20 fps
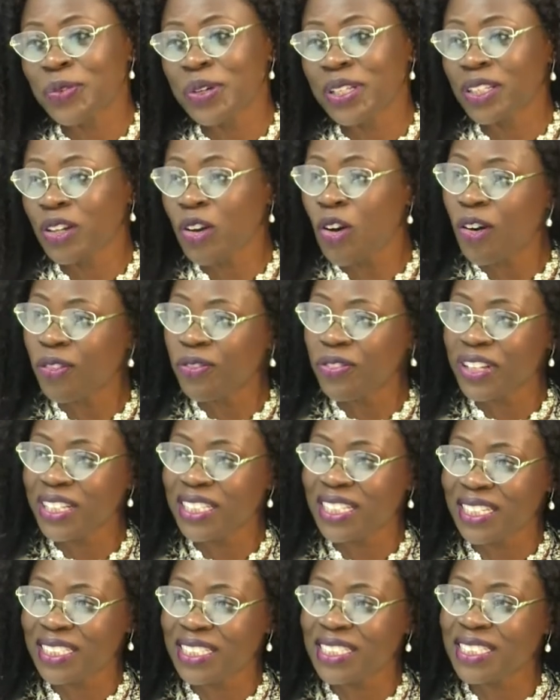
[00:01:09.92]
with
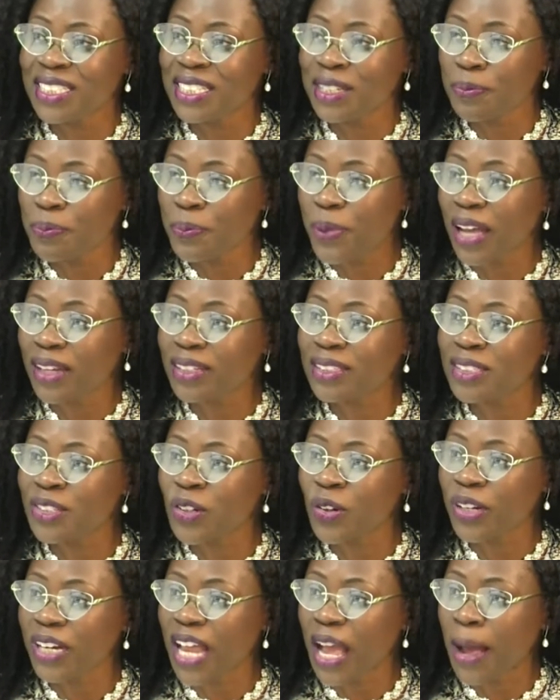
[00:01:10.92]
COVID and its impact
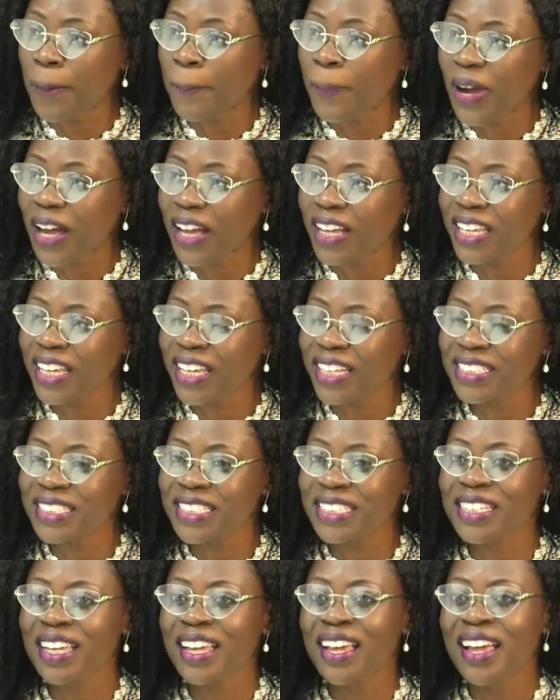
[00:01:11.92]
on our
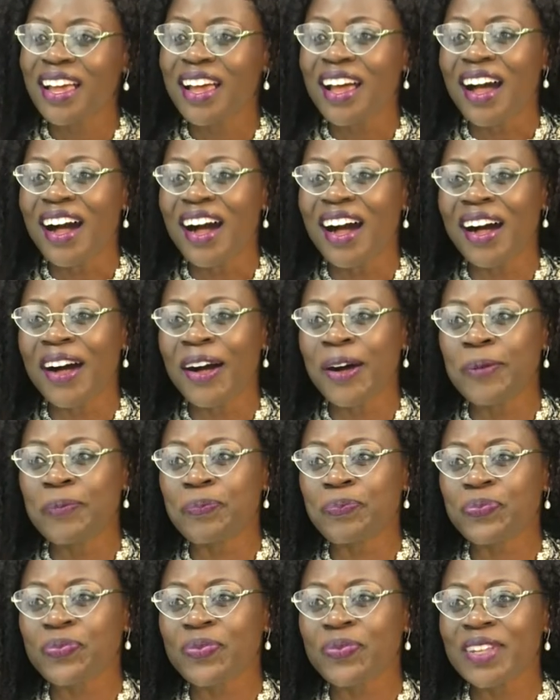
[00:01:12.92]
market.
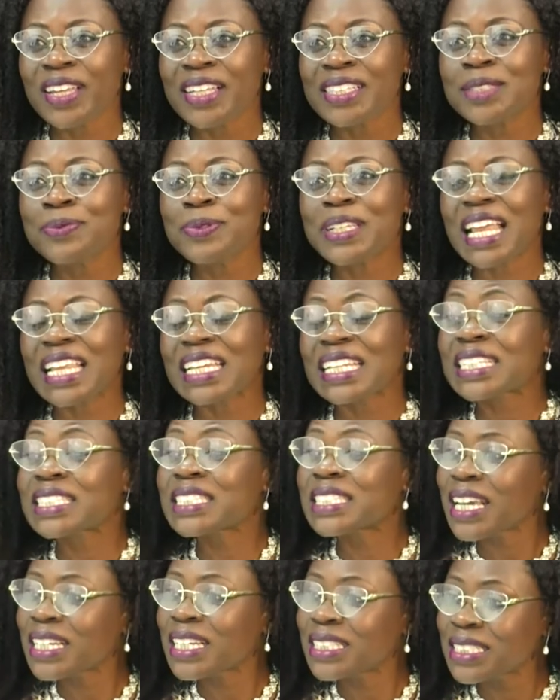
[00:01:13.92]
Um, it's been an
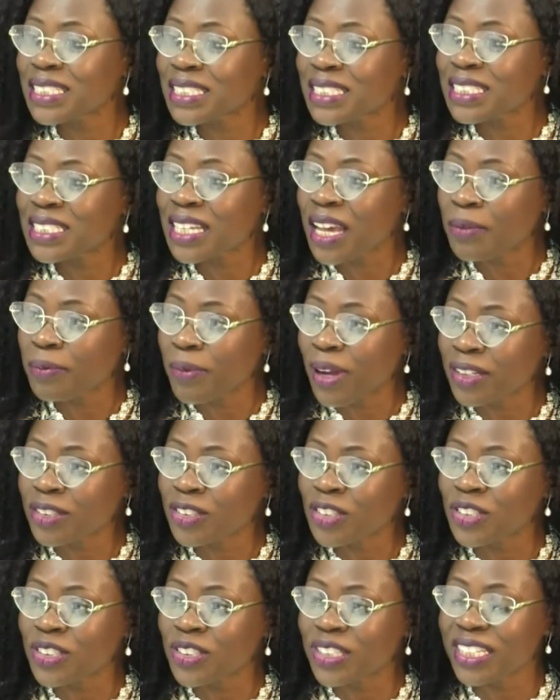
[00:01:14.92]
exciting time,
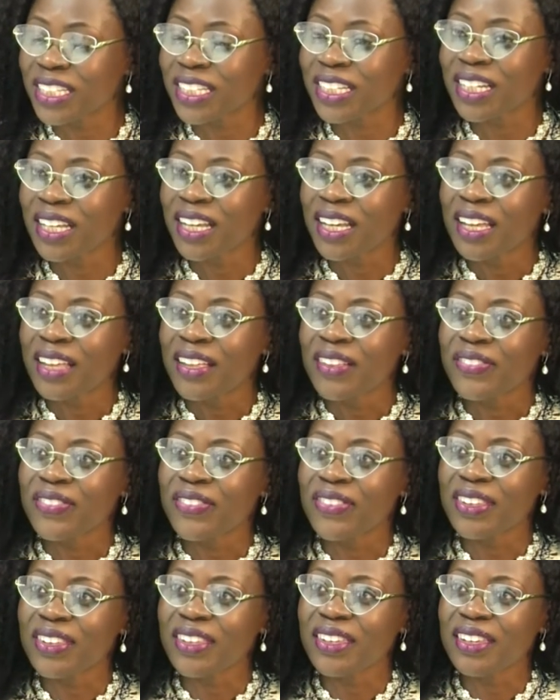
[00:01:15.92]
actually.
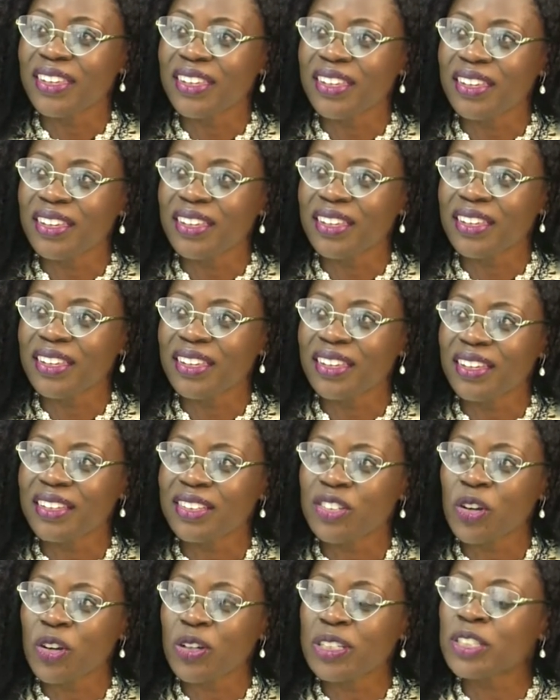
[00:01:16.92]
The,
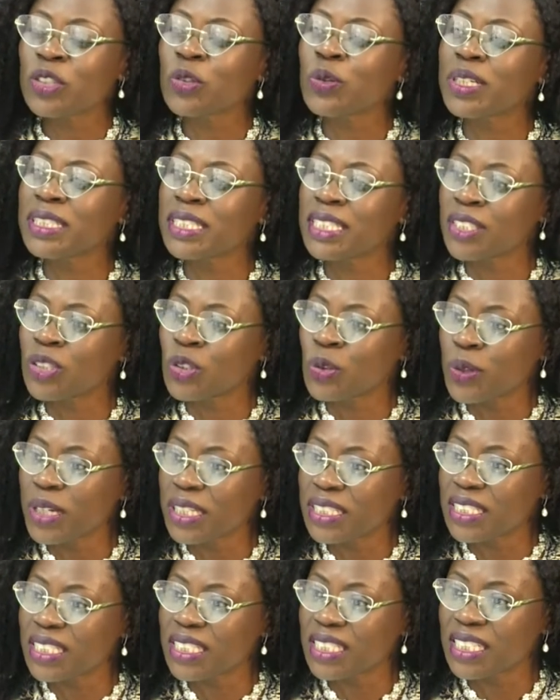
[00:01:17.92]
during
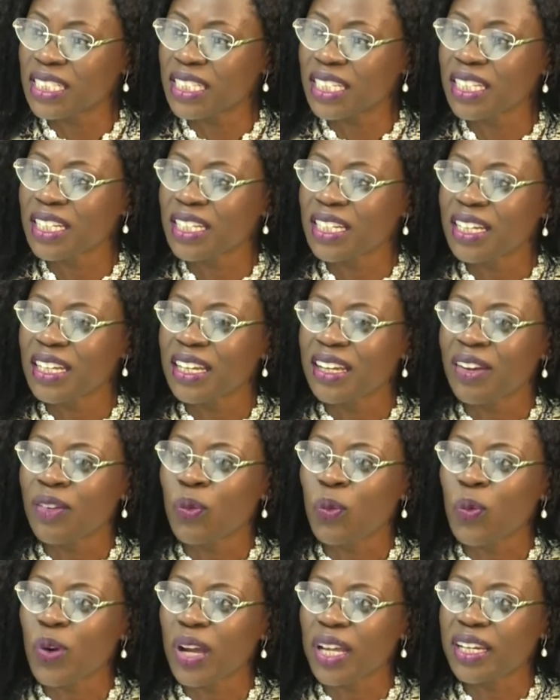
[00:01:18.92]
2020,
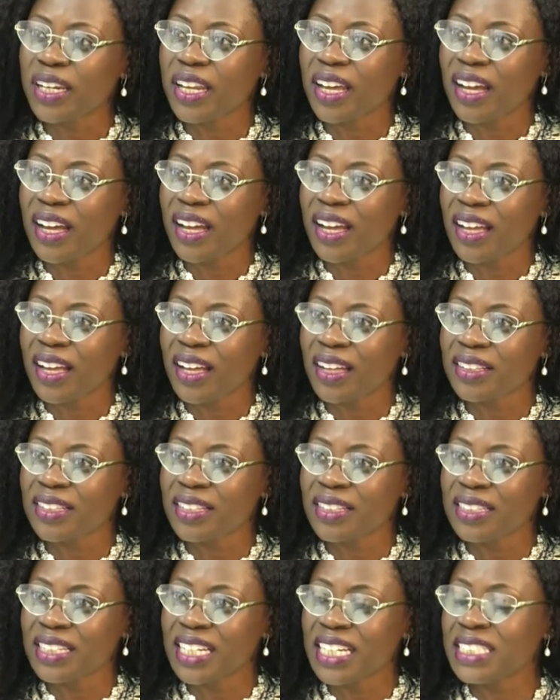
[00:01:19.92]
when uh,
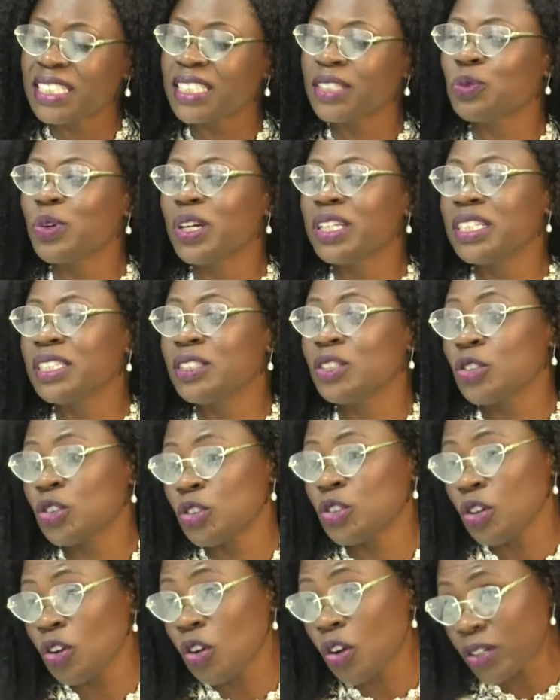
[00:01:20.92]
the nation went into
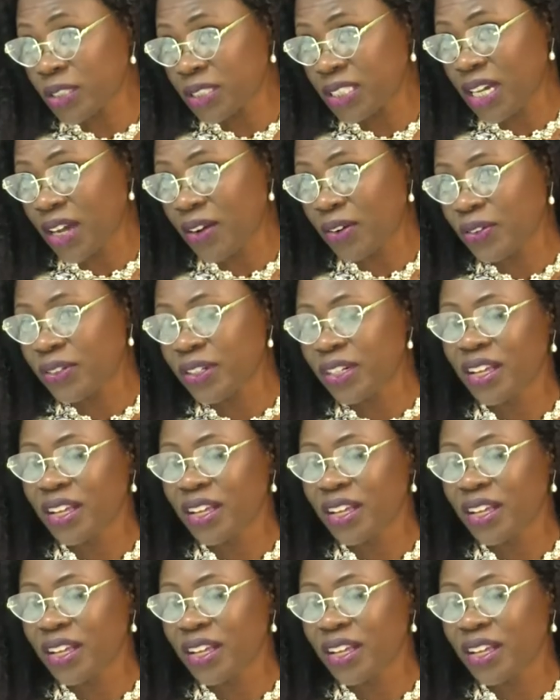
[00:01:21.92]
lockdown,